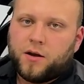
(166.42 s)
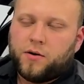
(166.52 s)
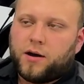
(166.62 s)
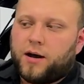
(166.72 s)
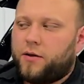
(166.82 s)

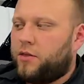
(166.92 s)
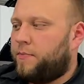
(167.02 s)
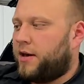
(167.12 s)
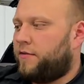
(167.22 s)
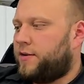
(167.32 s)
The
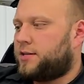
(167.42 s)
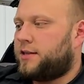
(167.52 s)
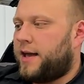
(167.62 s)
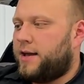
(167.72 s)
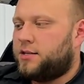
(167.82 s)
benefit to
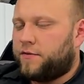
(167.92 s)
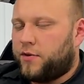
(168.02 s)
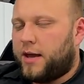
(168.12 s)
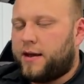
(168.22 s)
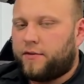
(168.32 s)
that is if
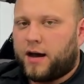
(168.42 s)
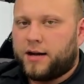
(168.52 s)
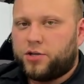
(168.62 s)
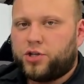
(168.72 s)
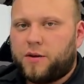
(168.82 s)
you have
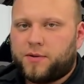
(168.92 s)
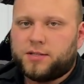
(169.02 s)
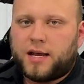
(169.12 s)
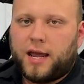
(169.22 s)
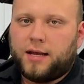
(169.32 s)
odd shape in
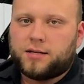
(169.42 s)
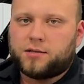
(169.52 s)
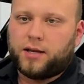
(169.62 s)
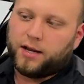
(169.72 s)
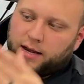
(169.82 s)
tanks,
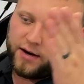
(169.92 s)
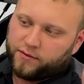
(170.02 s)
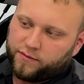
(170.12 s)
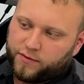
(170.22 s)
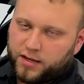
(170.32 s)
like kind of
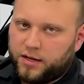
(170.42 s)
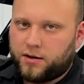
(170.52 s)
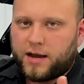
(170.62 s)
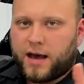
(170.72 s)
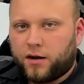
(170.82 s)
a
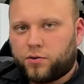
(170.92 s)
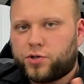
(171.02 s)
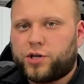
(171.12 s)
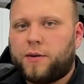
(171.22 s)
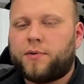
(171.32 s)
V conical
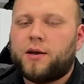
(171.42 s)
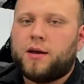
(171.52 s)
shape,